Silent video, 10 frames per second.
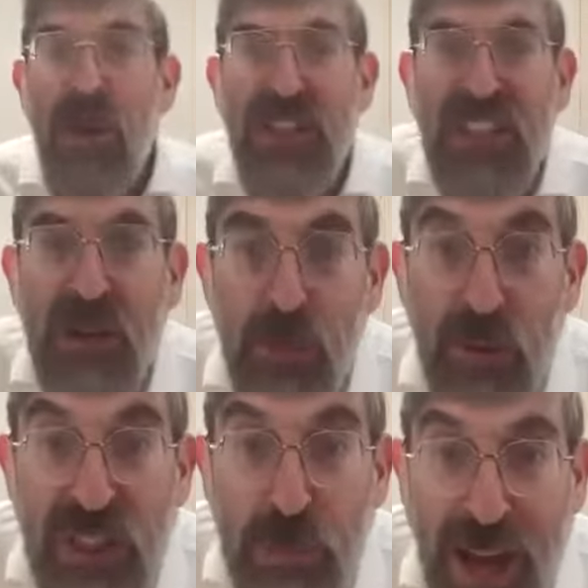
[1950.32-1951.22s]
the pasuk of
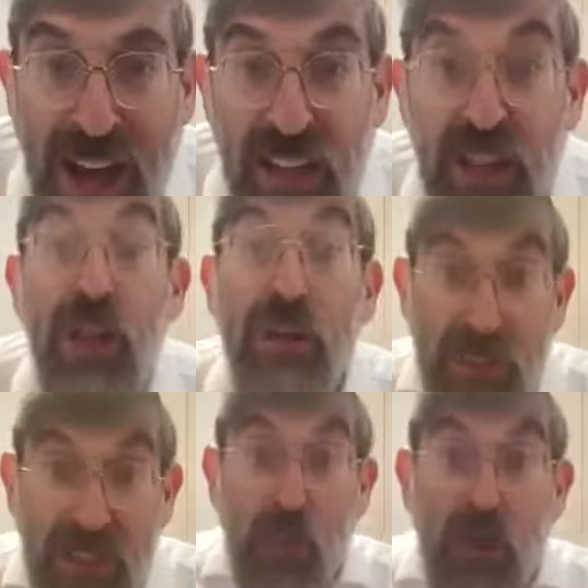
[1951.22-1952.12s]
ulas baal
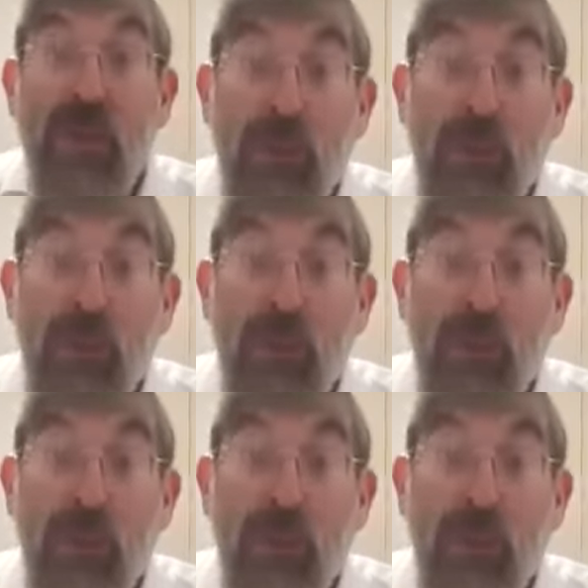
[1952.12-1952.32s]
because I would